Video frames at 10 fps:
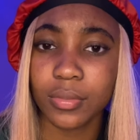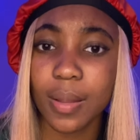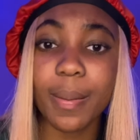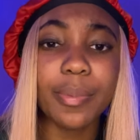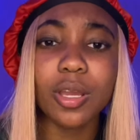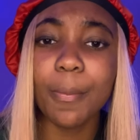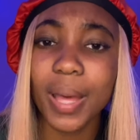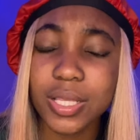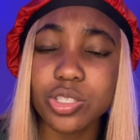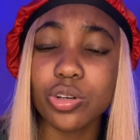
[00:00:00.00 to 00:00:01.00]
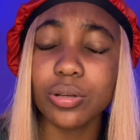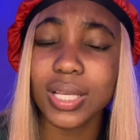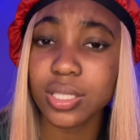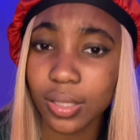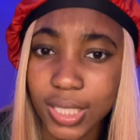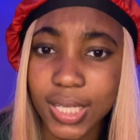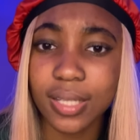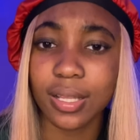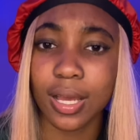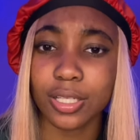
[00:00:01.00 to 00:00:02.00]
Baby, your mental is on the
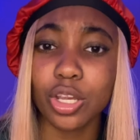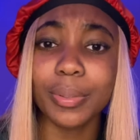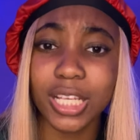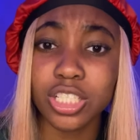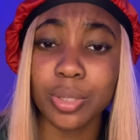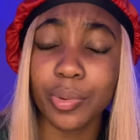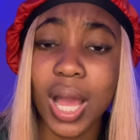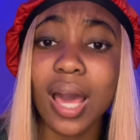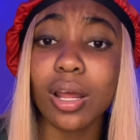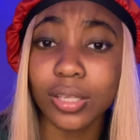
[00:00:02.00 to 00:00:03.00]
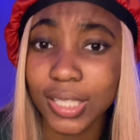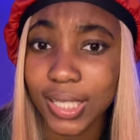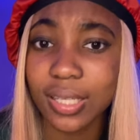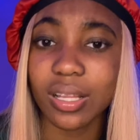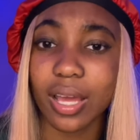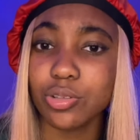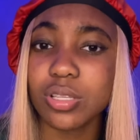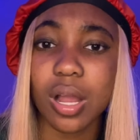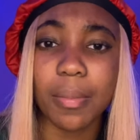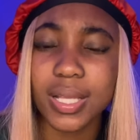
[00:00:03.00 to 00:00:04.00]
decline. Your relationship with God on the decline. You
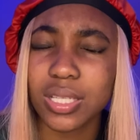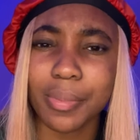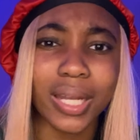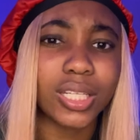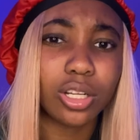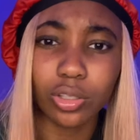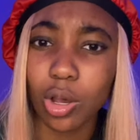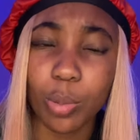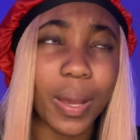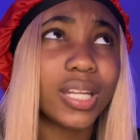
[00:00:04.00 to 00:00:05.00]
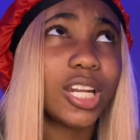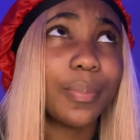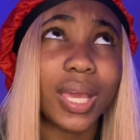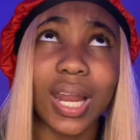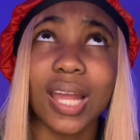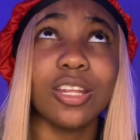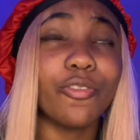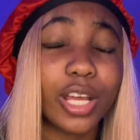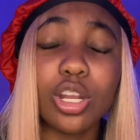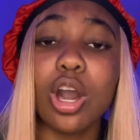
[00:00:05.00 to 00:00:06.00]
talking about something, I need a glow up. I need a man. I need a
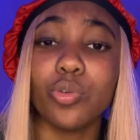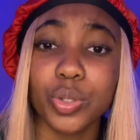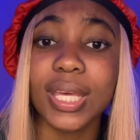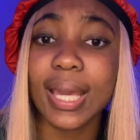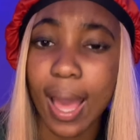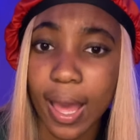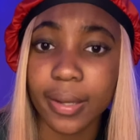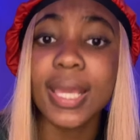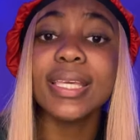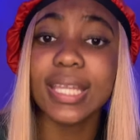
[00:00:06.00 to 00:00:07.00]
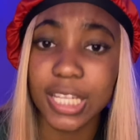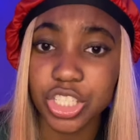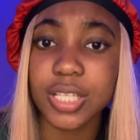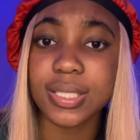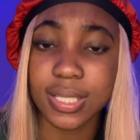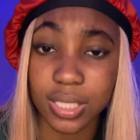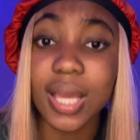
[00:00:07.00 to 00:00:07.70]
friend. No, you need God. You need Jesus.